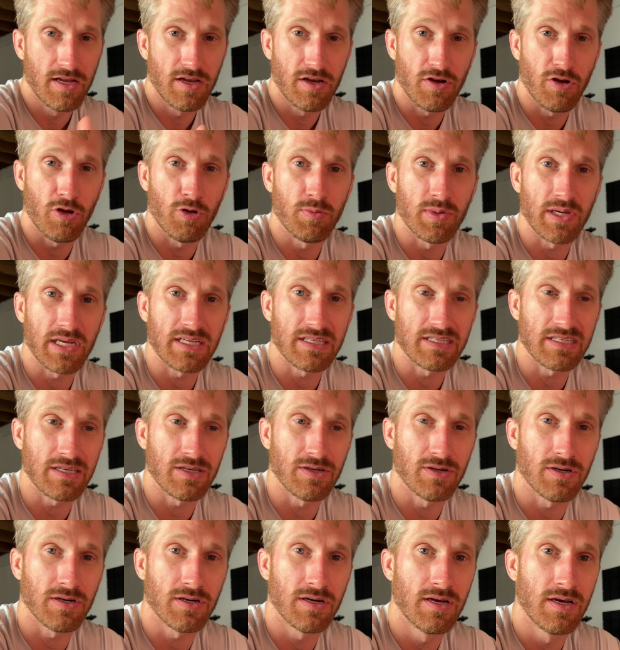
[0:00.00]
no big
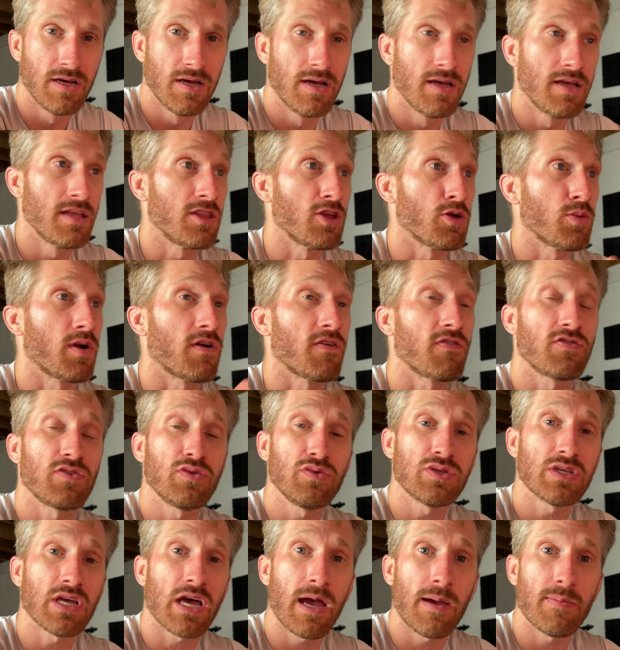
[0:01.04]
deal. There were a few
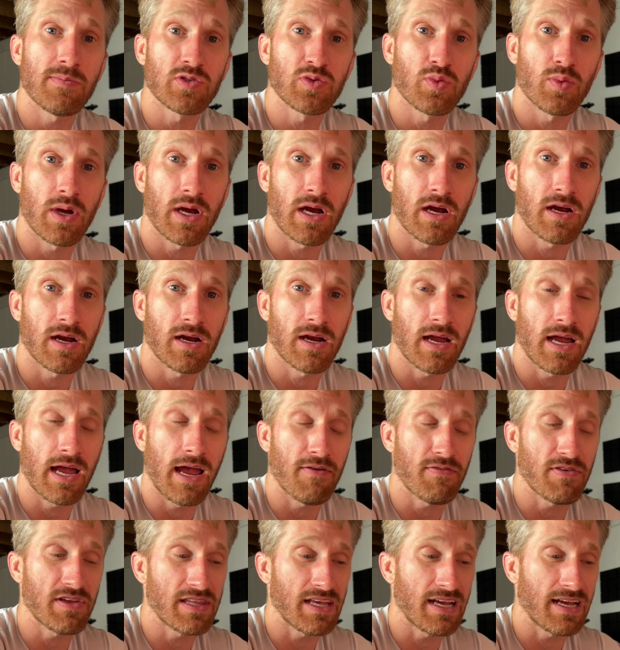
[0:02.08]
times where
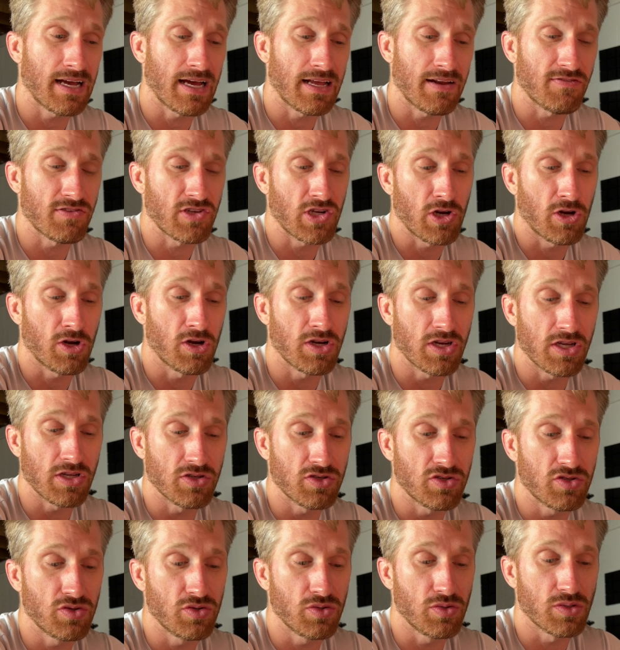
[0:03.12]
everything kind of turned
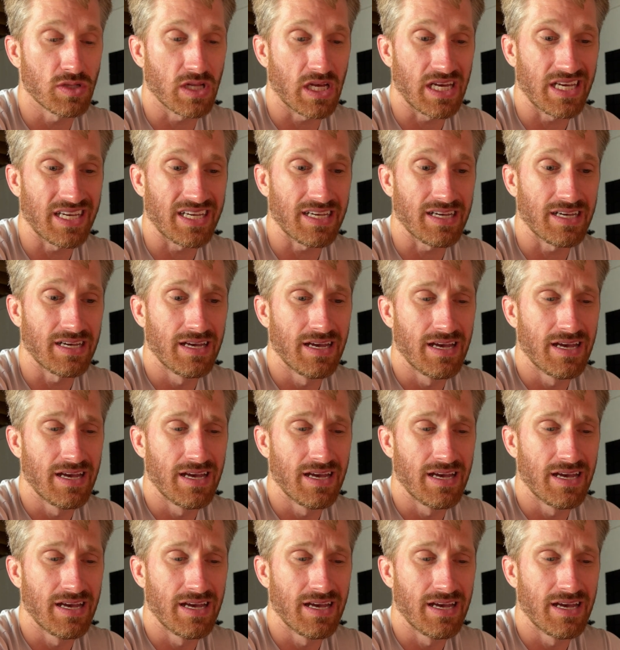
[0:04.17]
into like